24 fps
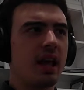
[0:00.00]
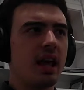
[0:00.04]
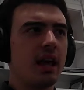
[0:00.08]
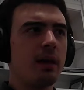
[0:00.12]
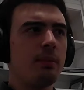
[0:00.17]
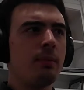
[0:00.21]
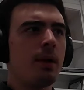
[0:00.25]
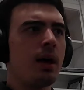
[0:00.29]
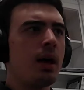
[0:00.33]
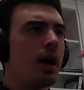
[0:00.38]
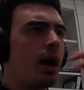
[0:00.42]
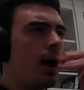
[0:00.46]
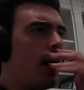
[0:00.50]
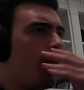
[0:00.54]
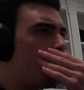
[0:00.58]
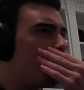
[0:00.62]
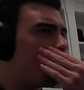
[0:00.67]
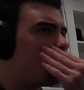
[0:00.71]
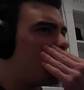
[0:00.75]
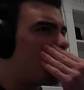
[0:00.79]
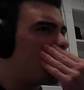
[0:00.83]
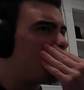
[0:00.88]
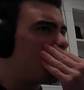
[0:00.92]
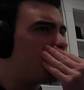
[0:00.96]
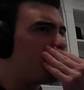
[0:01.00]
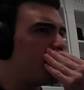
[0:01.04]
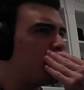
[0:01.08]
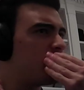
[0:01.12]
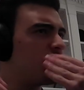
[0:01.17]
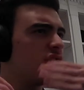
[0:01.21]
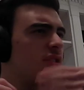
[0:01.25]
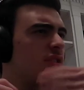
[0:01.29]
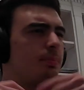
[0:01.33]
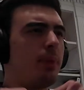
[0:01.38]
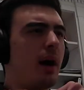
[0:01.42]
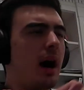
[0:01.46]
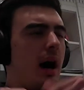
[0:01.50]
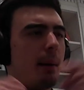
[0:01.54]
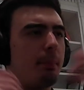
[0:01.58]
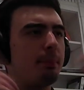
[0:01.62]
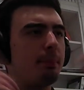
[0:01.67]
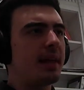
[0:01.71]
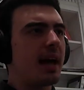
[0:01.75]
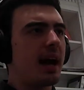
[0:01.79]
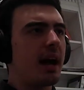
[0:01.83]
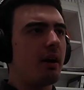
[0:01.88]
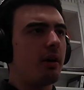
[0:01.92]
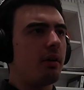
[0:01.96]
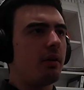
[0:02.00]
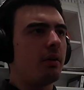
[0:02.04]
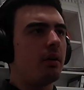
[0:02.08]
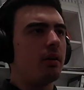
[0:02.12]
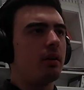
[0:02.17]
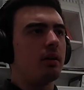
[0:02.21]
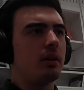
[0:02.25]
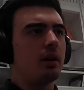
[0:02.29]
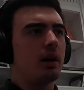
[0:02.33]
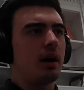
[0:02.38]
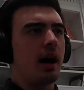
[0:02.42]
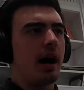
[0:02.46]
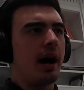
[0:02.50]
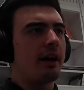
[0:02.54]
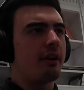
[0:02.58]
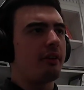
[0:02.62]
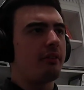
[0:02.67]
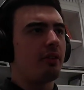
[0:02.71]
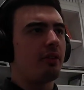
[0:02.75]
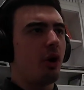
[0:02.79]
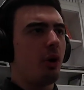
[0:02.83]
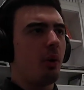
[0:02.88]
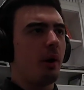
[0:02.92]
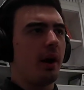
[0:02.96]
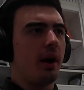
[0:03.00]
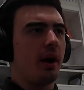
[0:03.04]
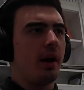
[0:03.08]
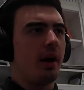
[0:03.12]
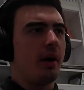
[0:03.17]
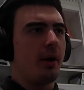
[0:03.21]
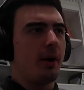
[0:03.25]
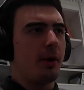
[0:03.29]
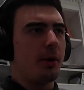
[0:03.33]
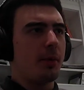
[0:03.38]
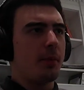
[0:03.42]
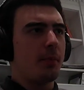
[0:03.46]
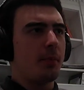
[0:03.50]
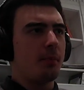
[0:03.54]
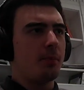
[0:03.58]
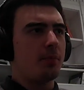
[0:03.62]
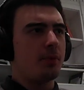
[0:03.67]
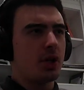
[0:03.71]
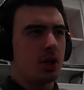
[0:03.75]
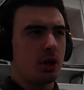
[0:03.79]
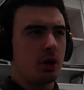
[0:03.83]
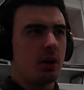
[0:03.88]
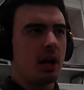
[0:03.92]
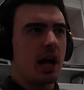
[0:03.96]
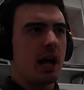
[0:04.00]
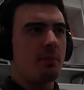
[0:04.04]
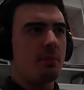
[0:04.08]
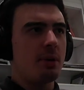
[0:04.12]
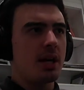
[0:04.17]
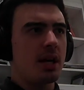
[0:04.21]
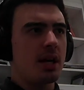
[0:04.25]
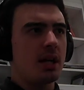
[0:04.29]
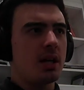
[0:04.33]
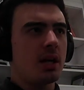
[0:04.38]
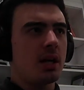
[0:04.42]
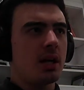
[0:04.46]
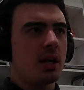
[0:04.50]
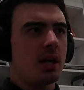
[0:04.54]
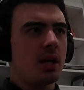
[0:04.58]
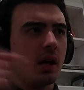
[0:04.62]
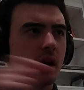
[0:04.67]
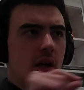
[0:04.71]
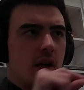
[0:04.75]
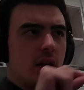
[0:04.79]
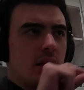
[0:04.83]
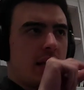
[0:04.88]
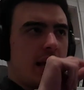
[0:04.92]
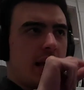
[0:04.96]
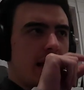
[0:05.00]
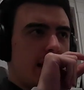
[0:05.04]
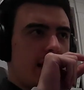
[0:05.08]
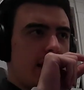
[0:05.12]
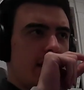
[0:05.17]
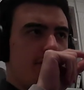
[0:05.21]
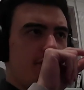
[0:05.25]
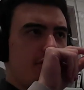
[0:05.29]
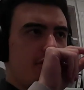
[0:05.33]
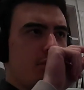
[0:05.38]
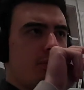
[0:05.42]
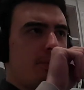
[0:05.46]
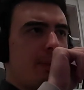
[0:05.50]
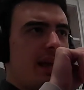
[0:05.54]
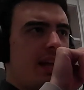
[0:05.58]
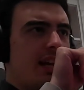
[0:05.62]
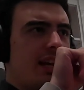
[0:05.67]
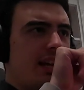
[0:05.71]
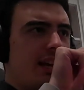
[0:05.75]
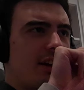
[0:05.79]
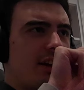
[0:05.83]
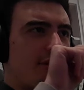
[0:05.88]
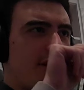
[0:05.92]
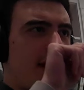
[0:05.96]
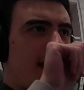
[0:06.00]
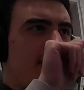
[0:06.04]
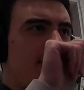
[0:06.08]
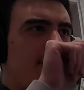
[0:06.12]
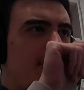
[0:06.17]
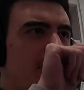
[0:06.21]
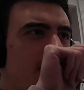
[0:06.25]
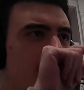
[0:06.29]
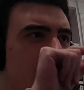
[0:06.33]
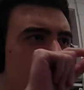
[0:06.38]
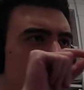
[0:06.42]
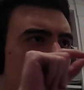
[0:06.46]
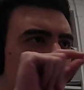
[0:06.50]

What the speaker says: name? Because he just popped out of nowhere. You know what I mean? Like if you made a graph of